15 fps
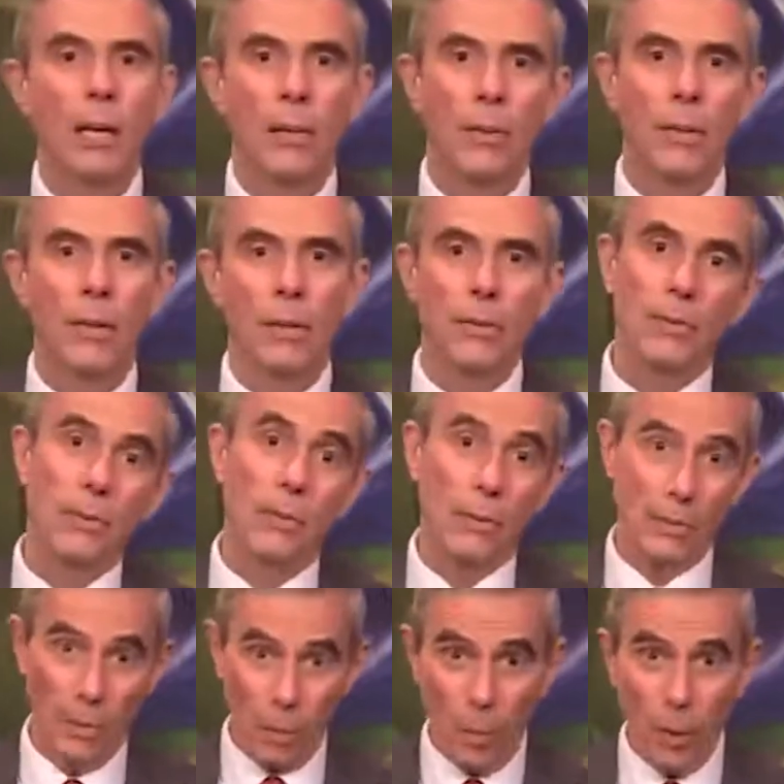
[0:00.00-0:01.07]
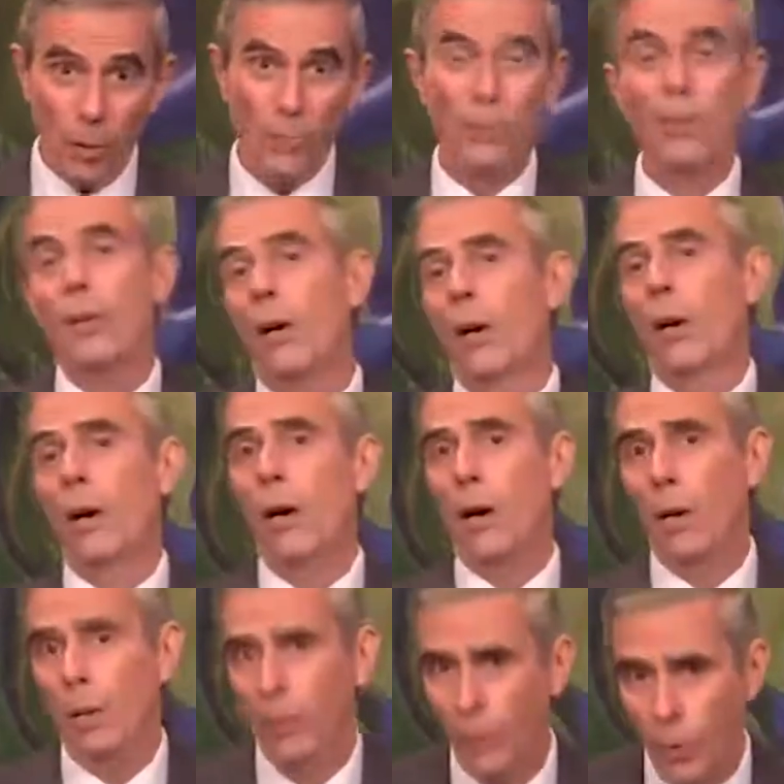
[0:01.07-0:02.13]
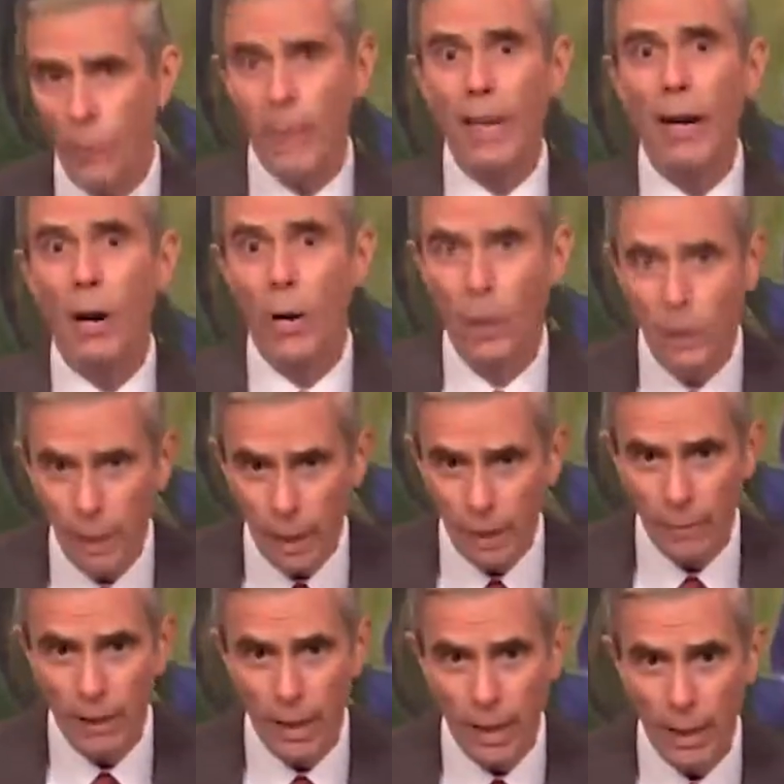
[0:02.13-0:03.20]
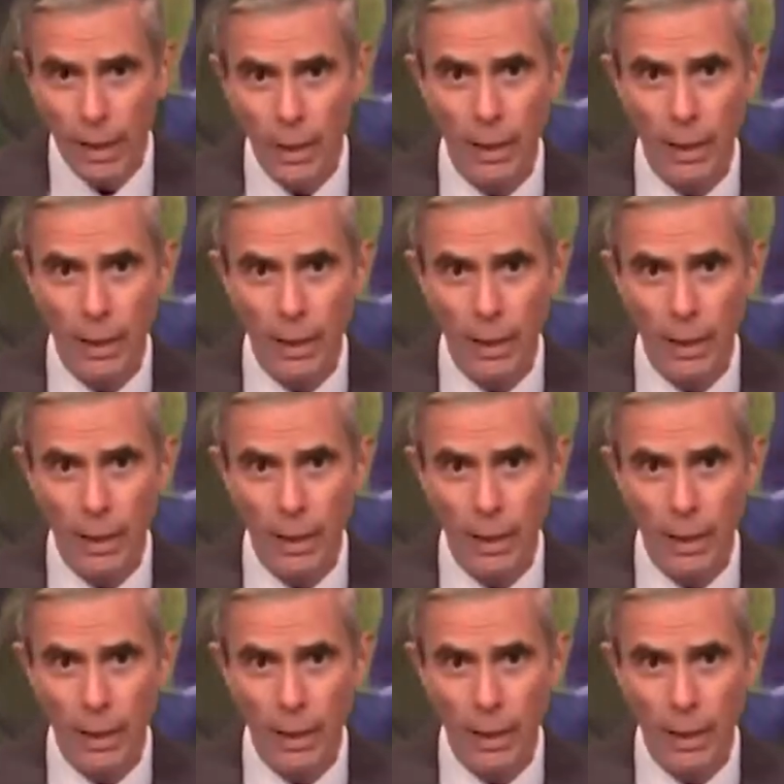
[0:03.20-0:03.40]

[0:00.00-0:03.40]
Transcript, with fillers: this supposed all-knowing, all-loving,